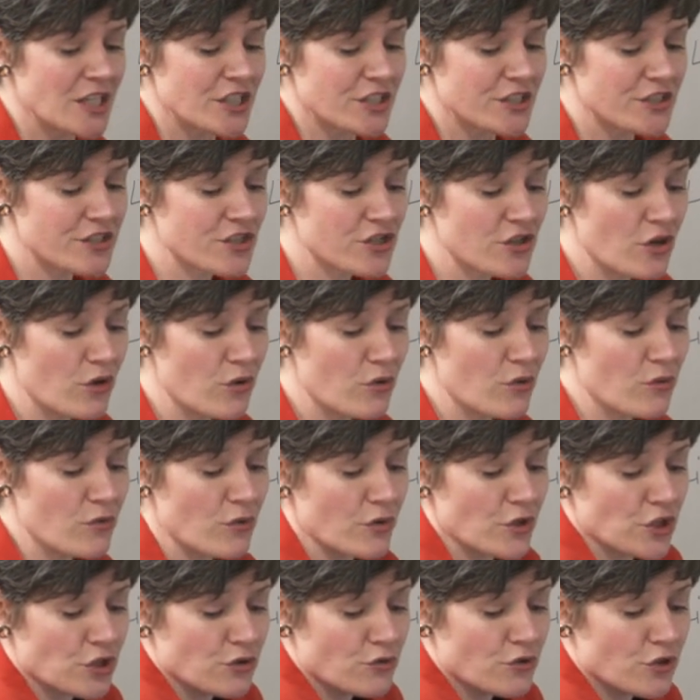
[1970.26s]
So
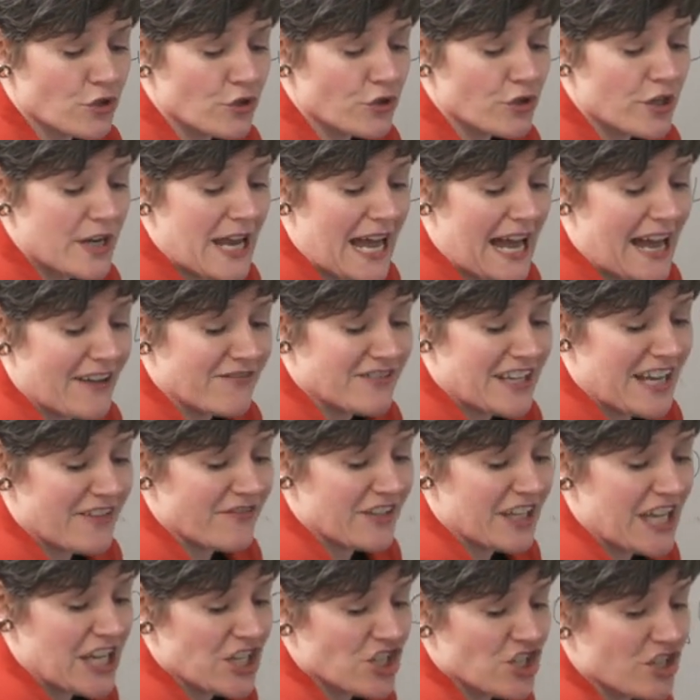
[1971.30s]
you could have
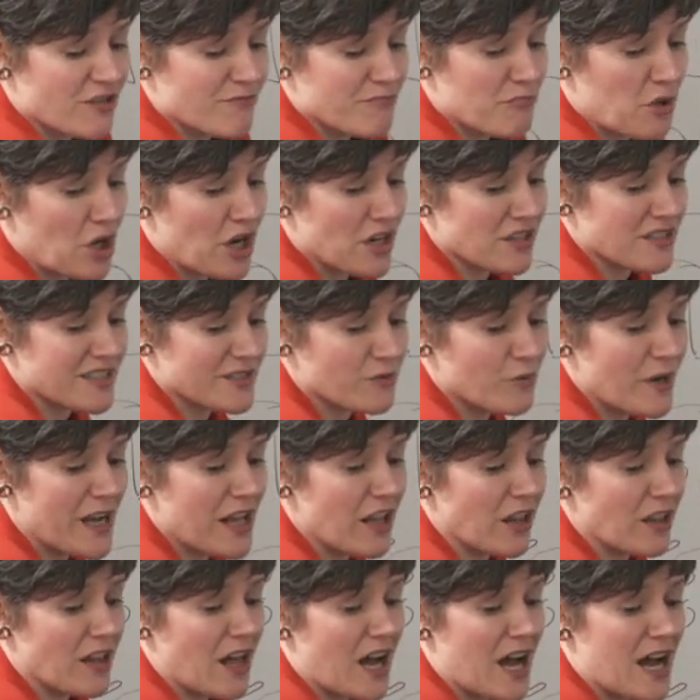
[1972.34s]
navigation barred as
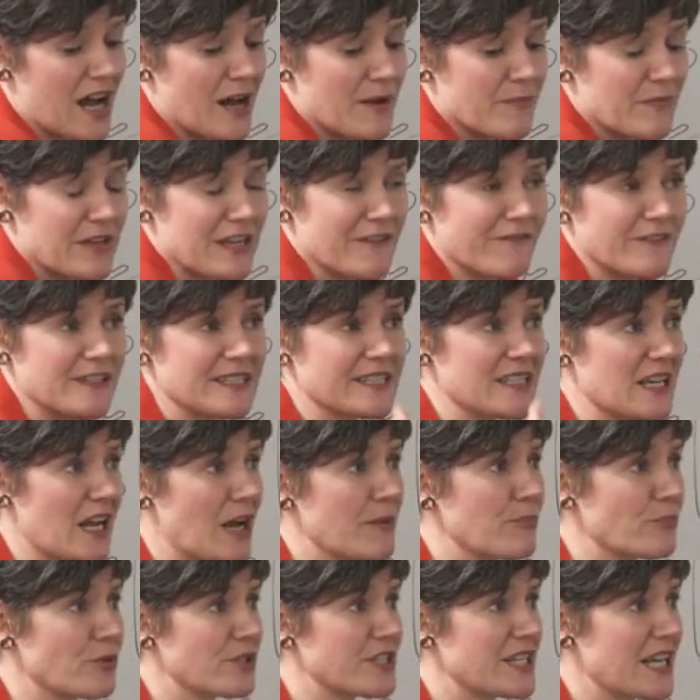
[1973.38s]
well. Um, if it's an
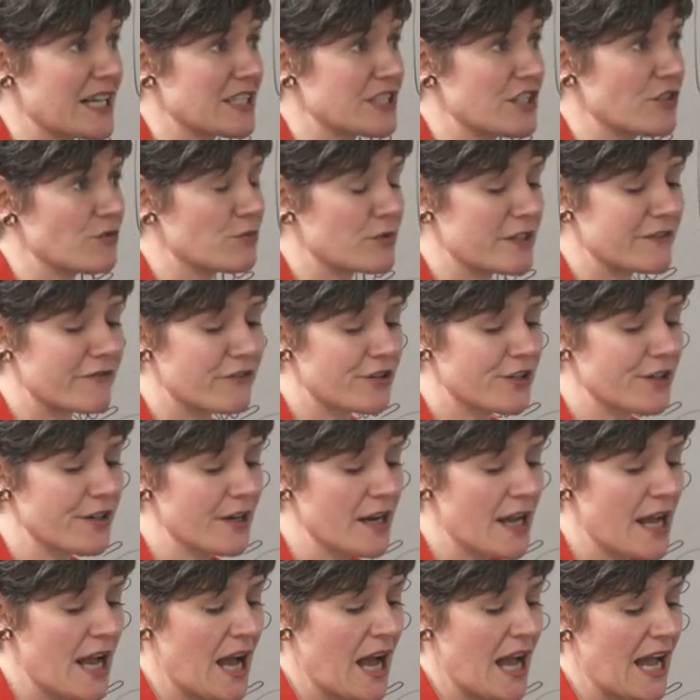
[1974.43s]
unprotected river
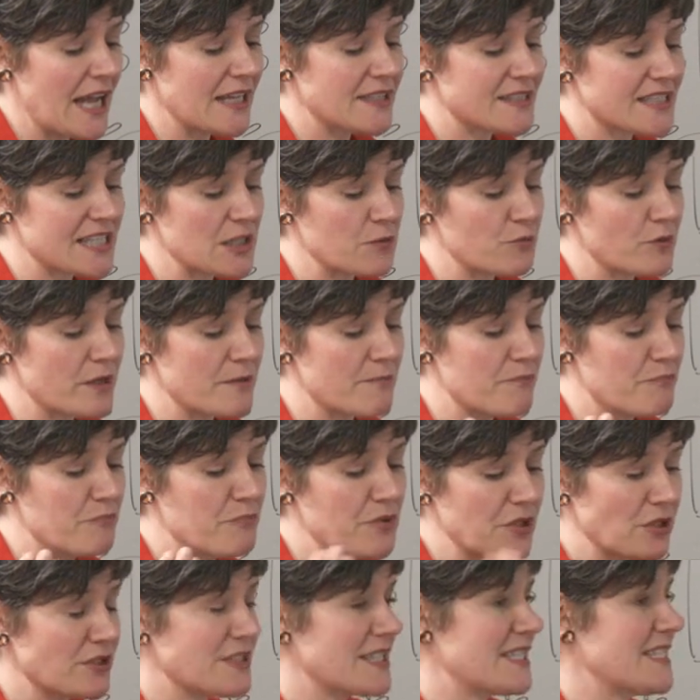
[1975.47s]
and someone
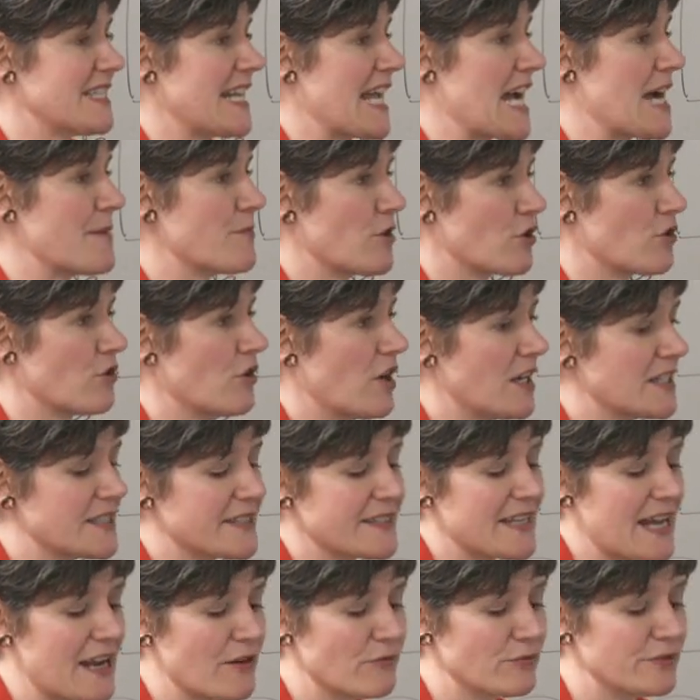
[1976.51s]
built a dam across
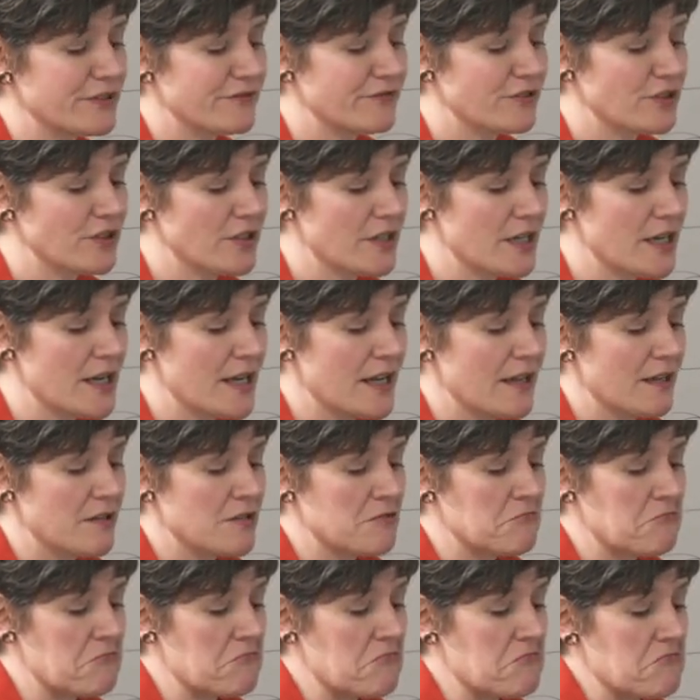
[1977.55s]
that river,
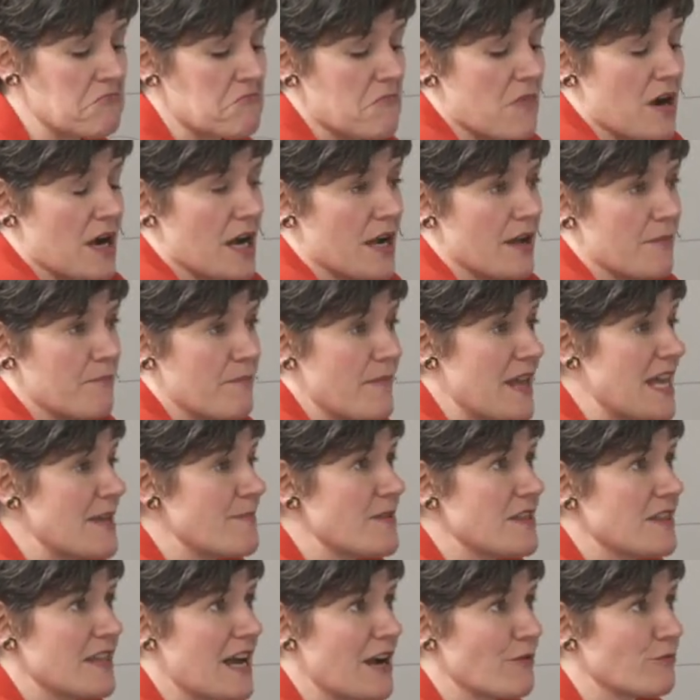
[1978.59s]

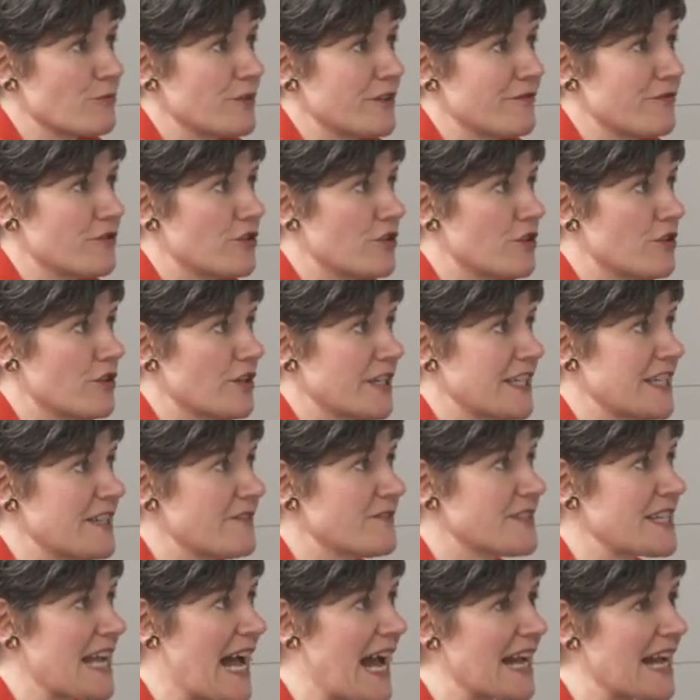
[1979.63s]
maybe that river gives